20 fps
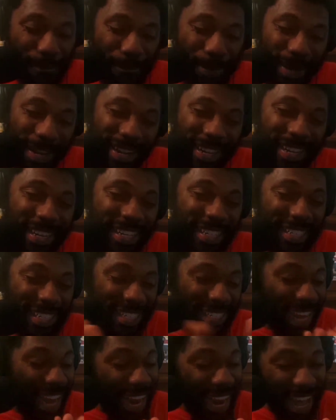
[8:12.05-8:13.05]
But
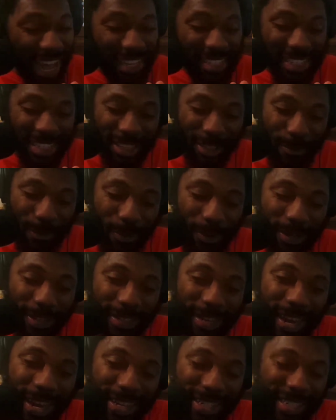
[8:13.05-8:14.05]
shout out to the
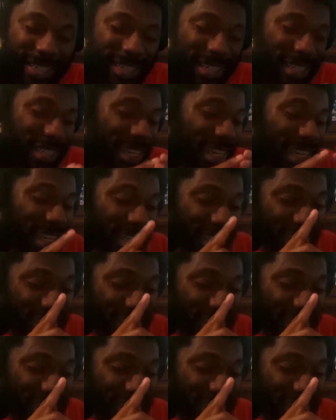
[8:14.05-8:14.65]
production.